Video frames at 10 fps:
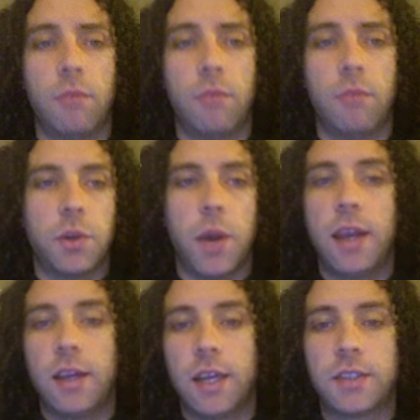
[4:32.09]
so at
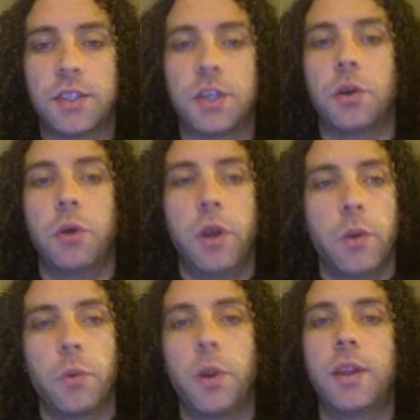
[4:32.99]
index 0,
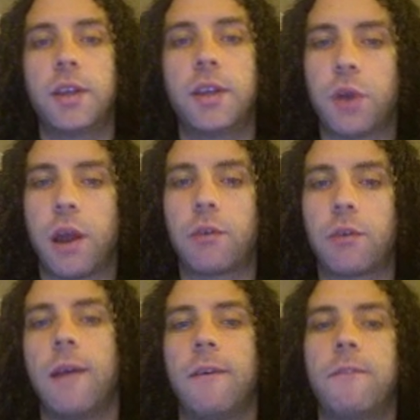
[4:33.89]
read this
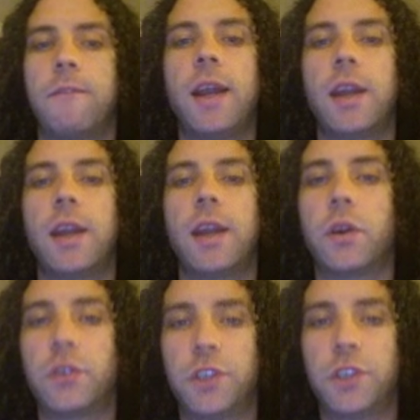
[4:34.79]
directory, find out where
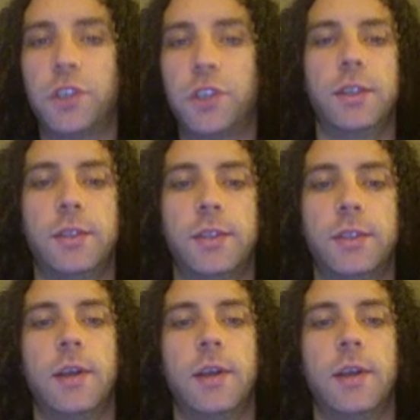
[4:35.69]
dir is,